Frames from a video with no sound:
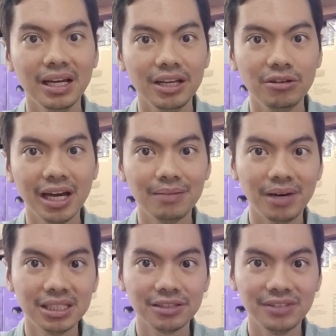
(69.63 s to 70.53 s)
You get a
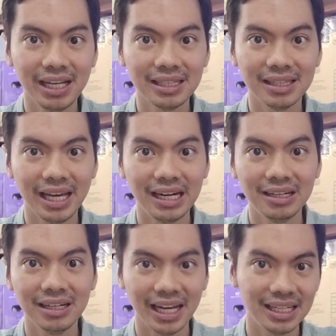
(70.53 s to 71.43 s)
bunch of data
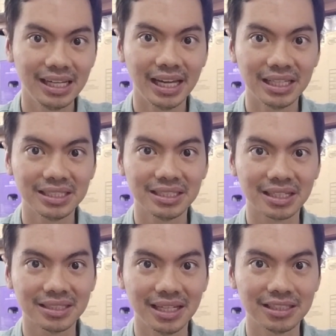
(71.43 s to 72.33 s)
there, and again, this is
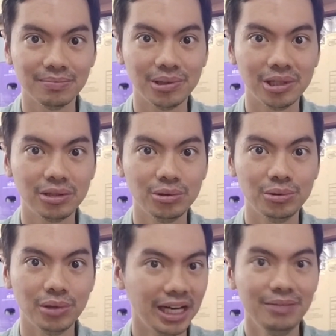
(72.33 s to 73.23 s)
accessible
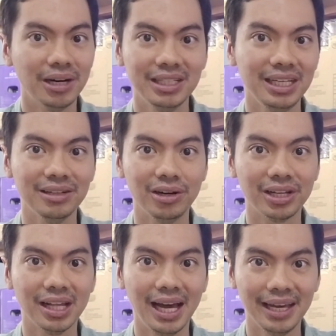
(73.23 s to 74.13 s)
to anybody
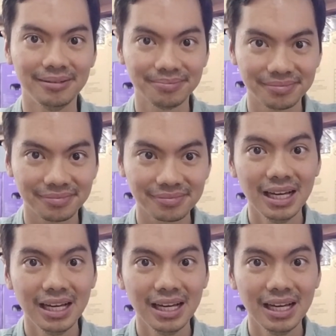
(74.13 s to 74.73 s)
online.